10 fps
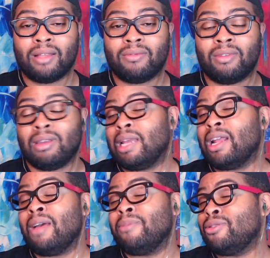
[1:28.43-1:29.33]
Again,
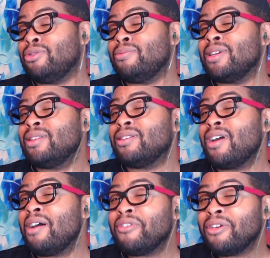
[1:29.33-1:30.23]
I'm assuming it's a
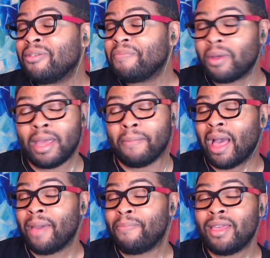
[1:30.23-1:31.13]
cover. It
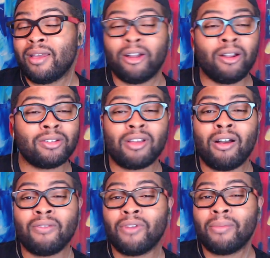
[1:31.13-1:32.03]
might be her
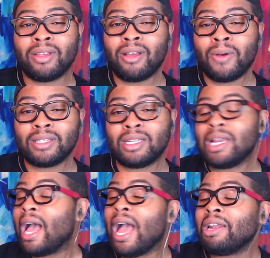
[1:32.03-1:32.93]
song from the OST.
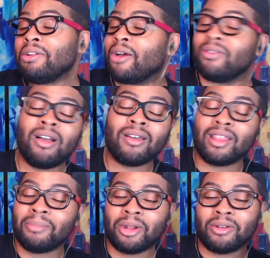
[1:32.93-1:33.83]
I don't know. Y'all can
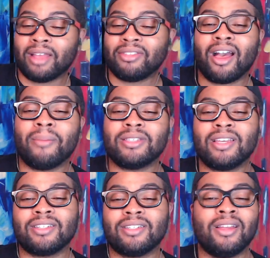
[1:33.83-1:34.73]
let me know down in the comment
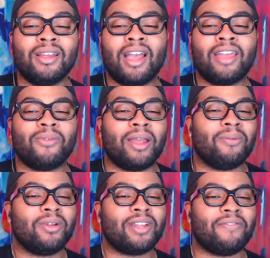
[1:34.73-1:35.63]
section. Either way,
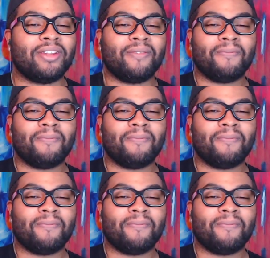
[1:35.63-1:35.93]
we're diving in.